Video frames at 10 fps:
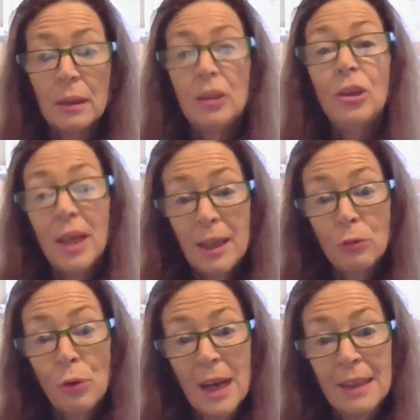You need
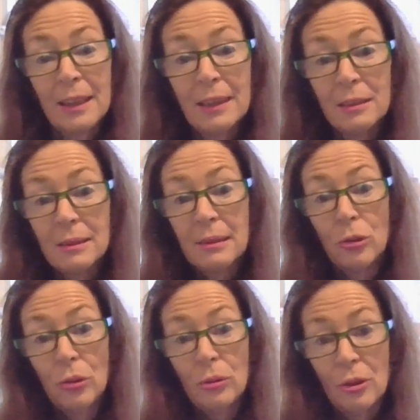great leaders,
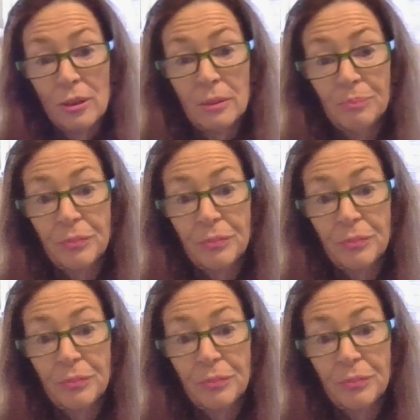do you not?